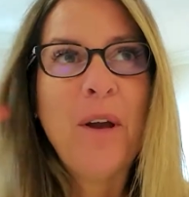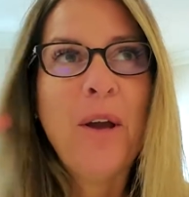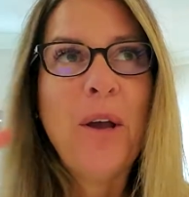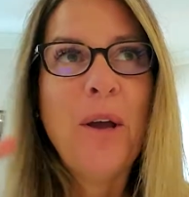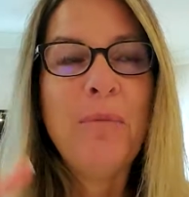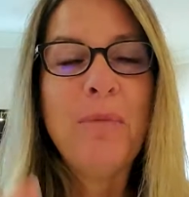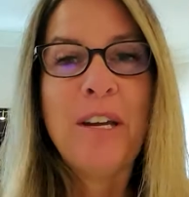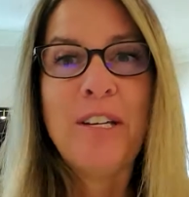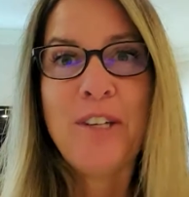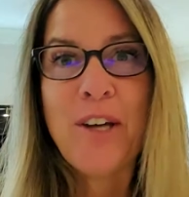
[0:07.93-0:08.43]

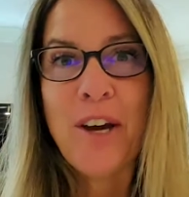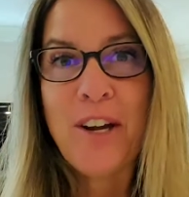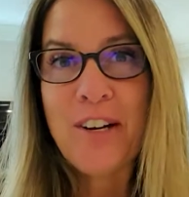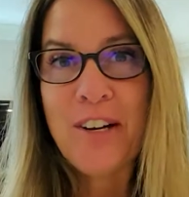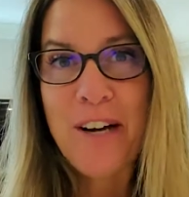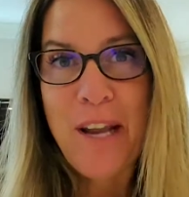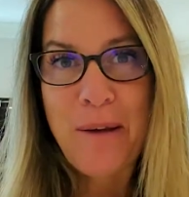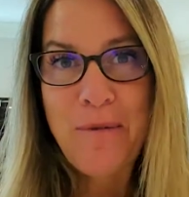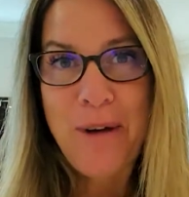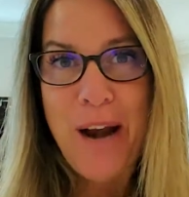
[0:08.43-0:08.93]
My
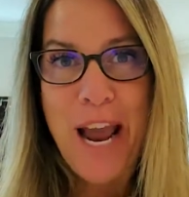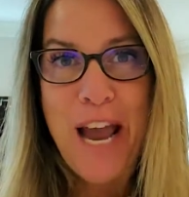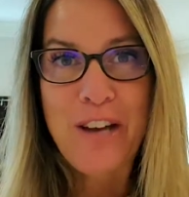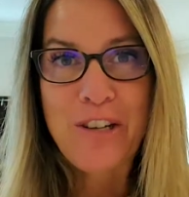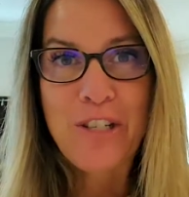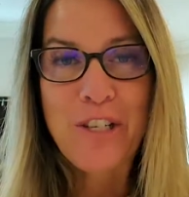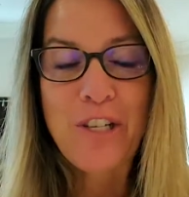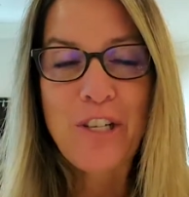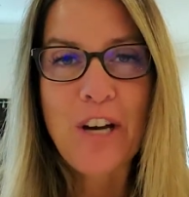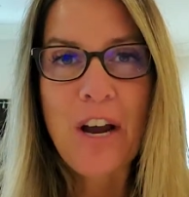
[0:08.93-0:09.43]
daughter and I were
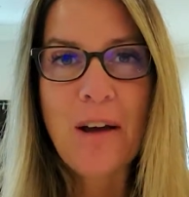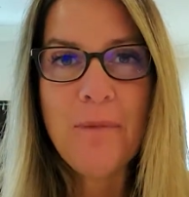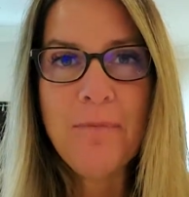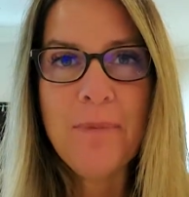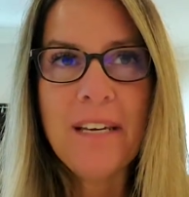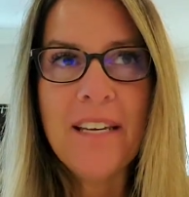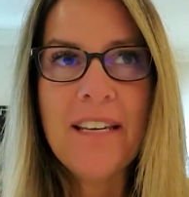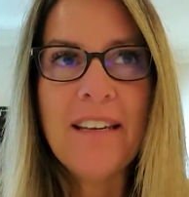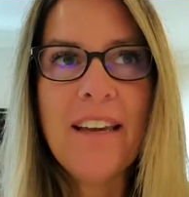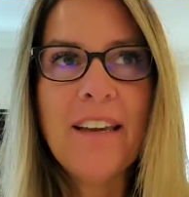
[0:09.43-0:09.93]
out
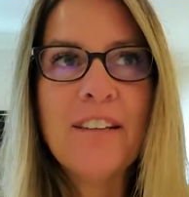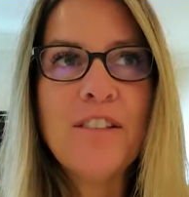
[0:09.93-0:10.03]
shopping,